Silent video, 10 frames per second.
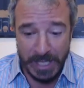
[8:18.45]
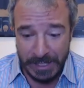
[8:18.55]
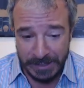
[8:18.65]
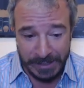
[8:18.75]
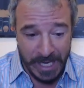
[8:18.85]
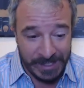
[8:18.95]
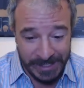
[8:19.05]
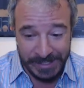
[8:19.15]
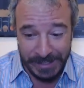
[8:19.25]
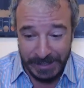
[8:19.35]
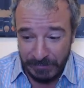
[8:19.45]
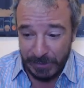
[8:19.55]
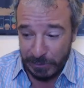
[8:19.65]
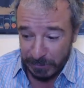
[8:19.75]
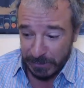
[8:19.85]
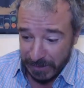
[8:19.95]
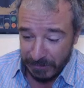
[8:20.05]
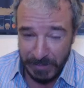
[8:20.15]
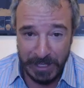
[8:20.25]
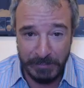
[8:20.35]
and it says this individual
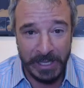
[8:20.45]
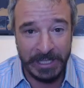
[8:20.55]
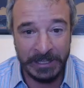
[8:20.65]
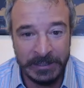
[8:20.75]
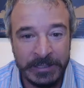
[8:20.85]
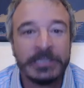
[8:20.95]
doesn't make money.